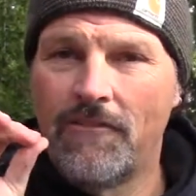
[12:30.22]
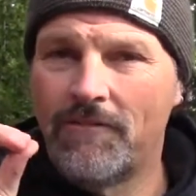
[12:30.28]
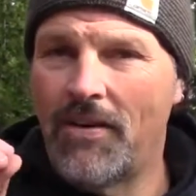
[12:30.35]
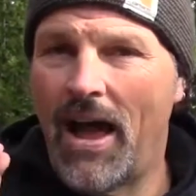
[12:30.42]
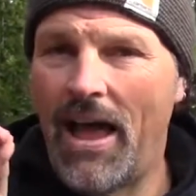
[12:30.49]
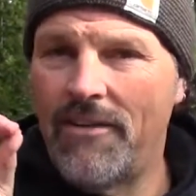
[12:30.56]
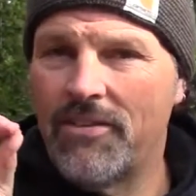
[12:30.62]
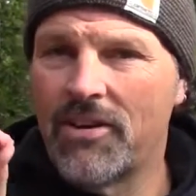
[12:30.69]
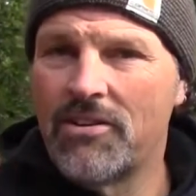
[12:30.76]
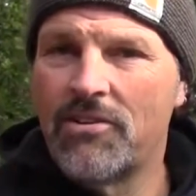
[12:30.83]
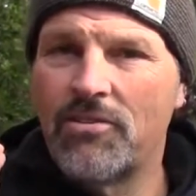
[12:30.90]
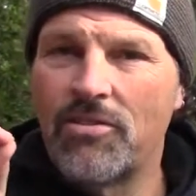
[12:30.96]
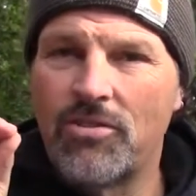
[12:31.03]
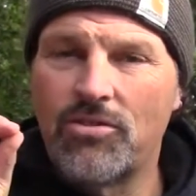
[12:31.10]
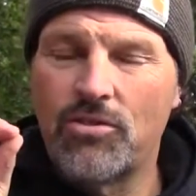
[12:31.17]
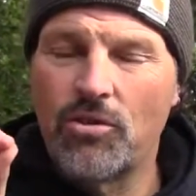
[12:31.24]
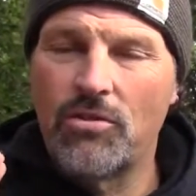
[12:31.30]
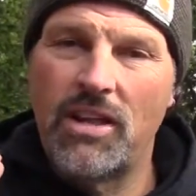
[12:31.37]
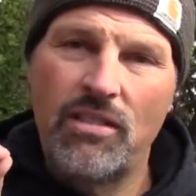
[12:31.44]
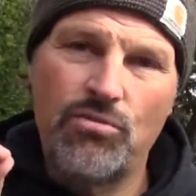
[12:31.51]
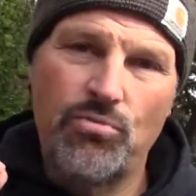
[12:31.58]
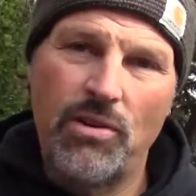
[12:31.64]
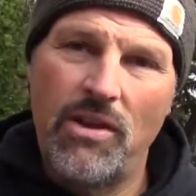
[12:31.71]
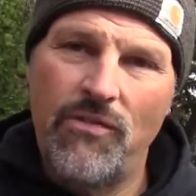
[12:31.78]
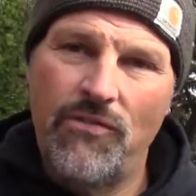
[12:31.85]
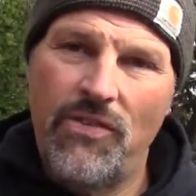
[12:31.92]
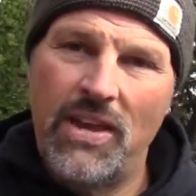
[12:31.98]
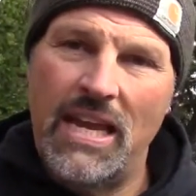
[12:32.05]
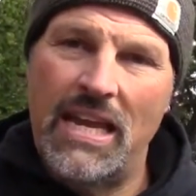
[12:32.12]
533
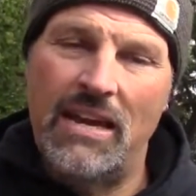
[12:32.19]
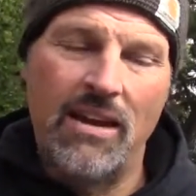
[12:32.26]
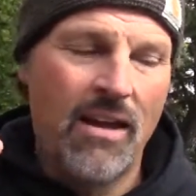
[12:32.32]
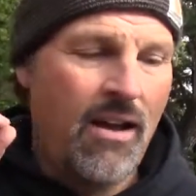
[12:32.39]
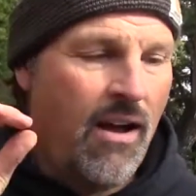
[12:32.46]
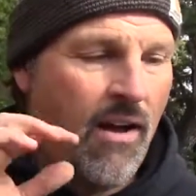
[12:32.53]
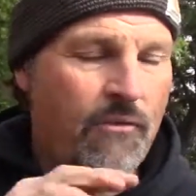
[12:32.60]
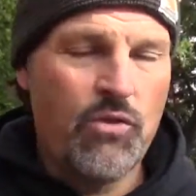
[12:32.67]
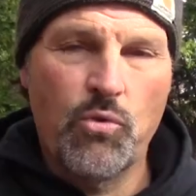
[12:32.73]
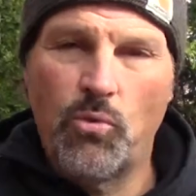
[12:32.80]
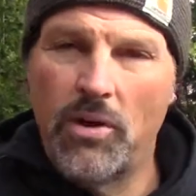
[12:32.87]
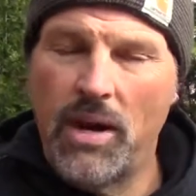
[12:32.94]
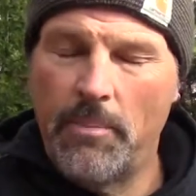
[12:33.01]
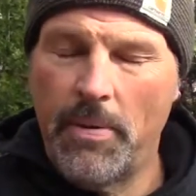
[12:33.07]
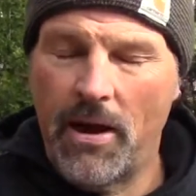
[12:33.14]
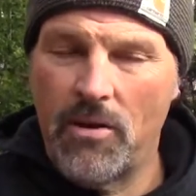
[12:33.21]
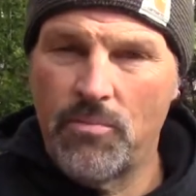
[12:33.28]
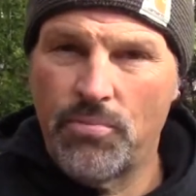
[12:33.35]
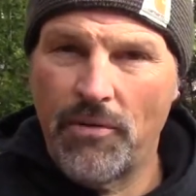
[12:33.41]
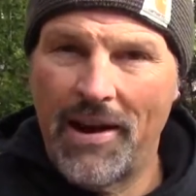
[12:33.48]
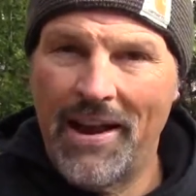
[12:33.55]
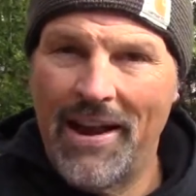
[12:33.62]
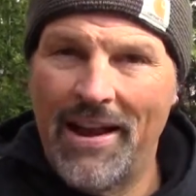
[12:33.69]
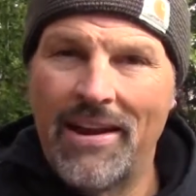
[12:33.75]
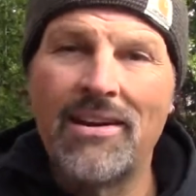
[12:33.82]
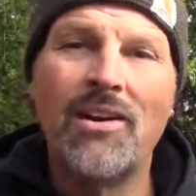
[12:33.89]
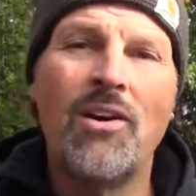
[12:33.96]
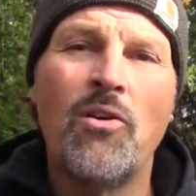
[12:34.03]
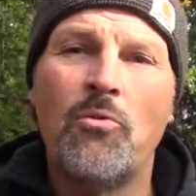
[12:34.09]
feet of 20-pound
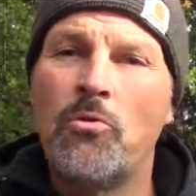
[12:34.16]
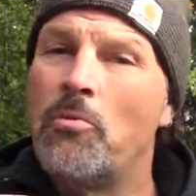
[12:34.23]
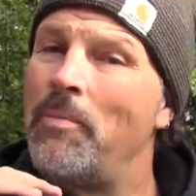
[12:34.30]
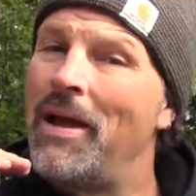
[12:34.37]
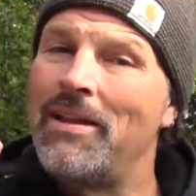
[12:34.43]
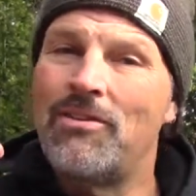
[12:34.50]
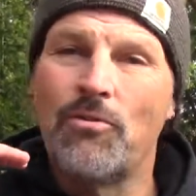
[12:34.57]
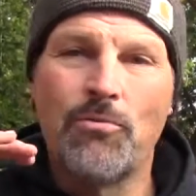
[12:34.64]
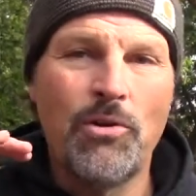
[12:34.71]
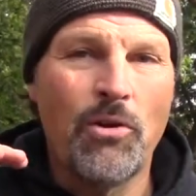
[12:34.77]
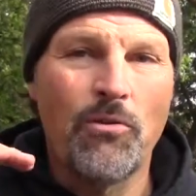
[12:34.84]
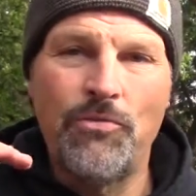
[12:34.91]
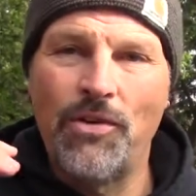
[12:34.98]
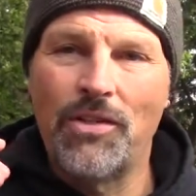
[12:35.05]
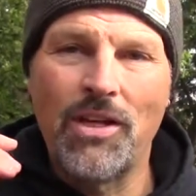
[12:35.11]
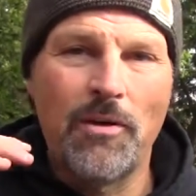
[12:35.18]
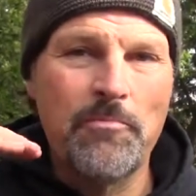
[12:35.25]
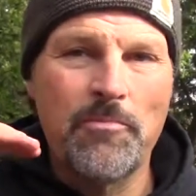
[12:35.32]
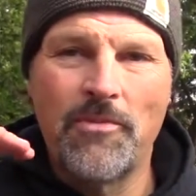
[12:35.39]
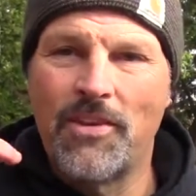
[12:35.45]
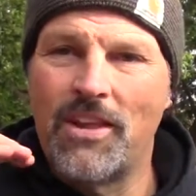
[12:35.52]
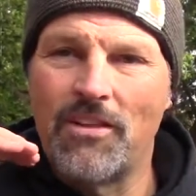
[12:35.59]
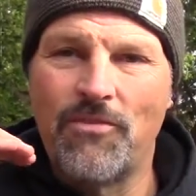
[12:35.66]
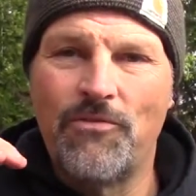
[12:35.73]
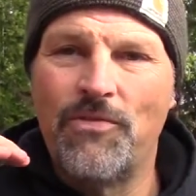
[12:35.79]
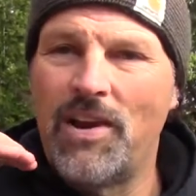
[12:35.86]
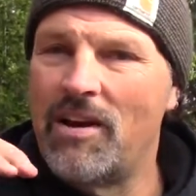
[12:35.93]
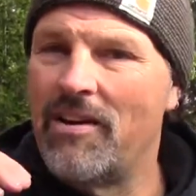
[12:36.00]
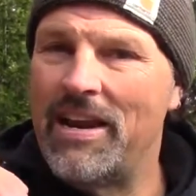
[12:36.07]
braid will make the reel fill up just
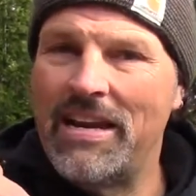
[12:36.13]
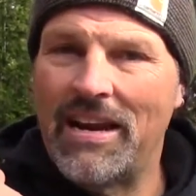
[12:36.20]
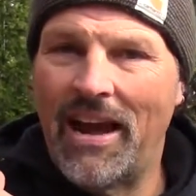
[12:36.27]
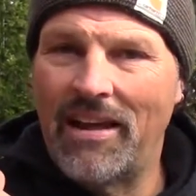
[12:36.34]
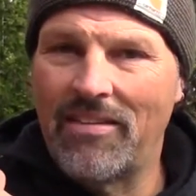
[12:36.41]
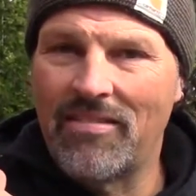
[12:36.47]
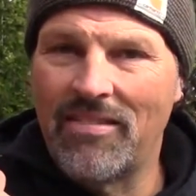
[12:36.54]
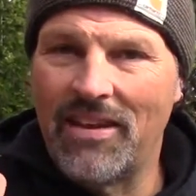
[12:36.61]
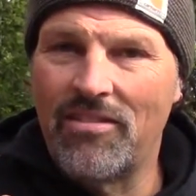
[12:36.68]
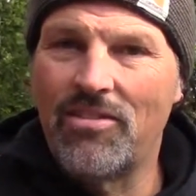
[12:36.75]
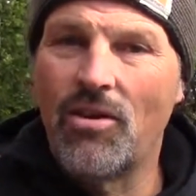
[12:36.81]
very nicely.